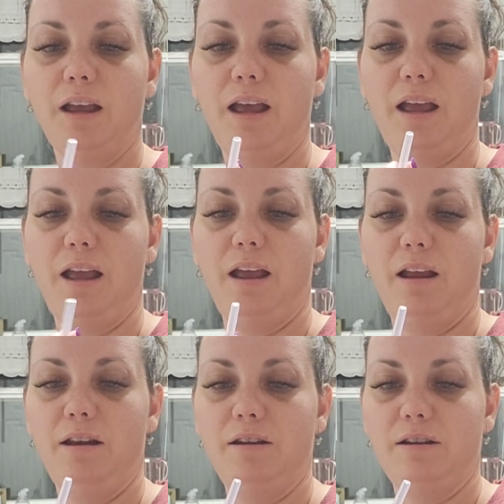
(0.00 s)

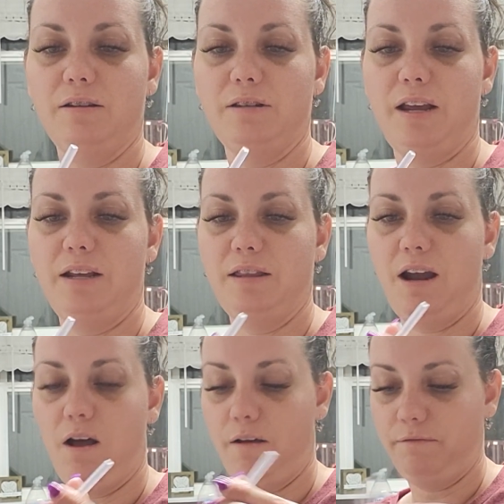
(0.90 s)
and take
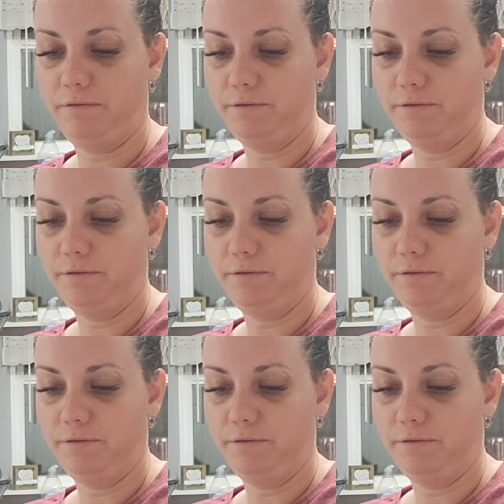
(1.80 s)
that off.